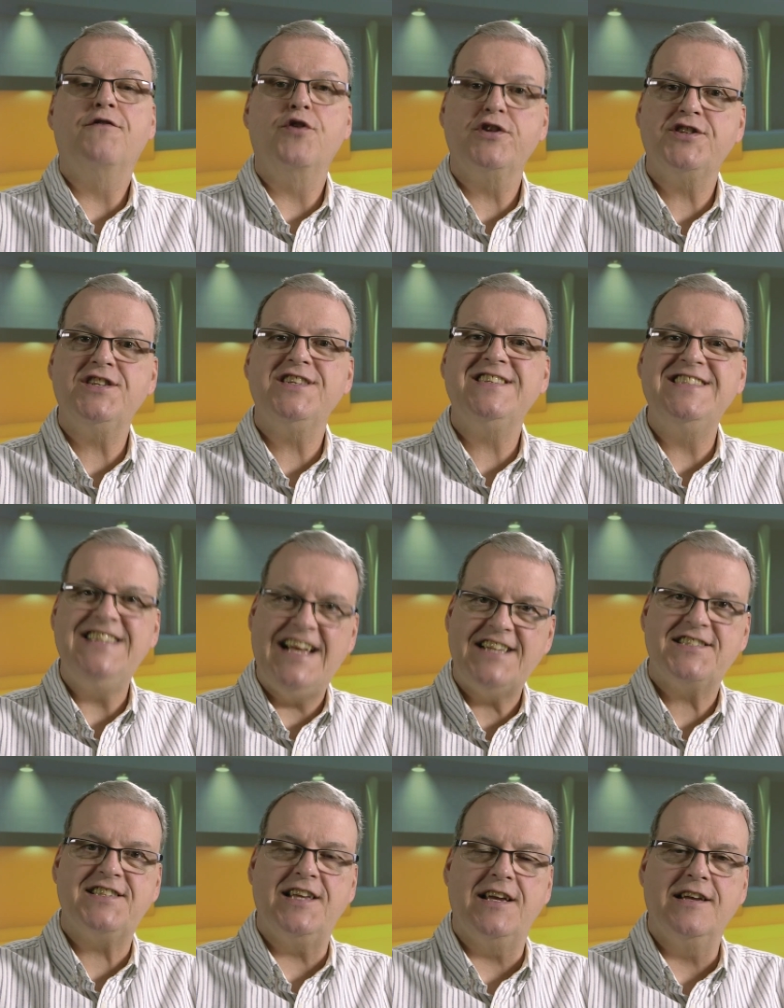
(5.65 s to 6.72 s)
versus
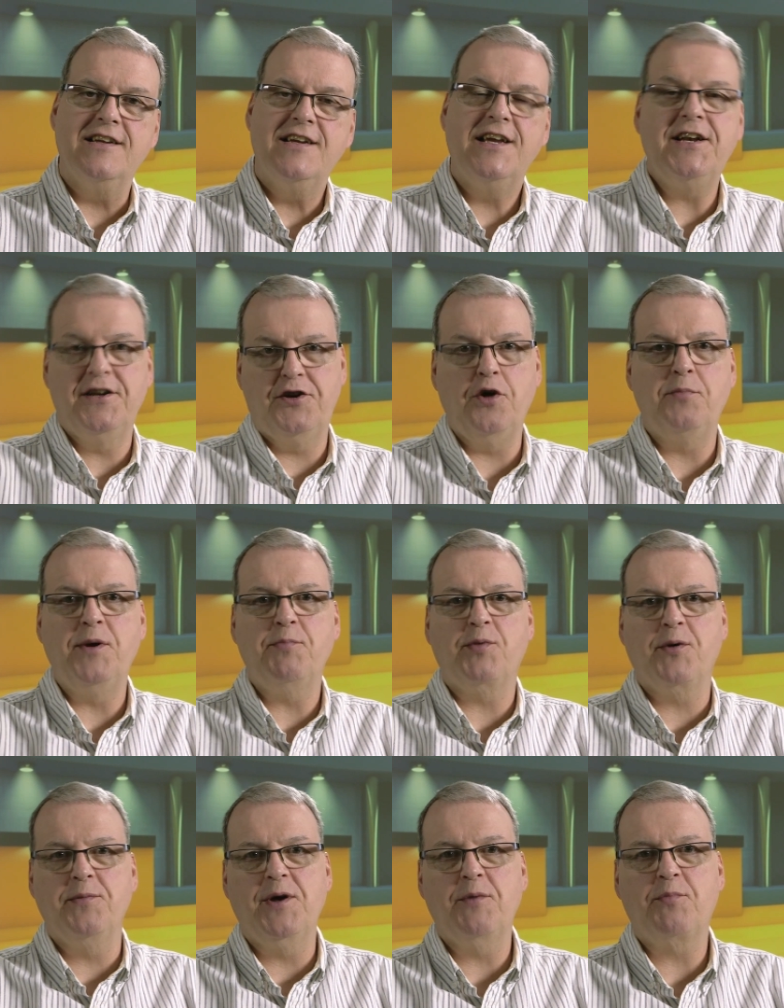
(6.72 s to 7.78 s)
nesting in Adobe
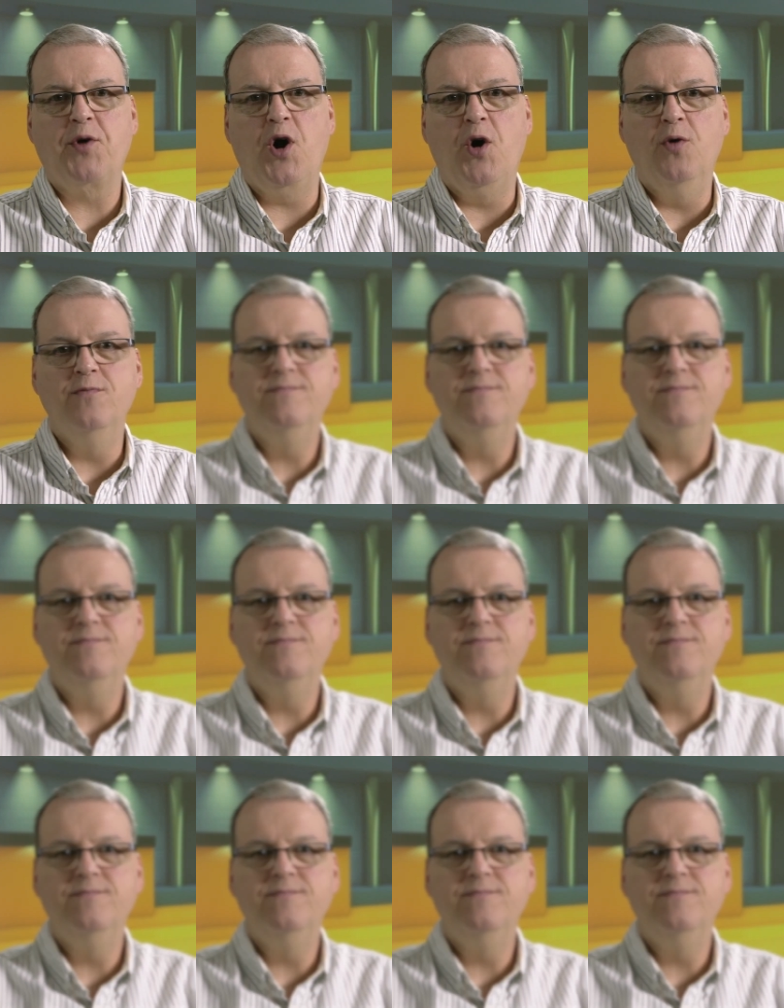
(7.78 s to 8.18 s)
Premiere Pro.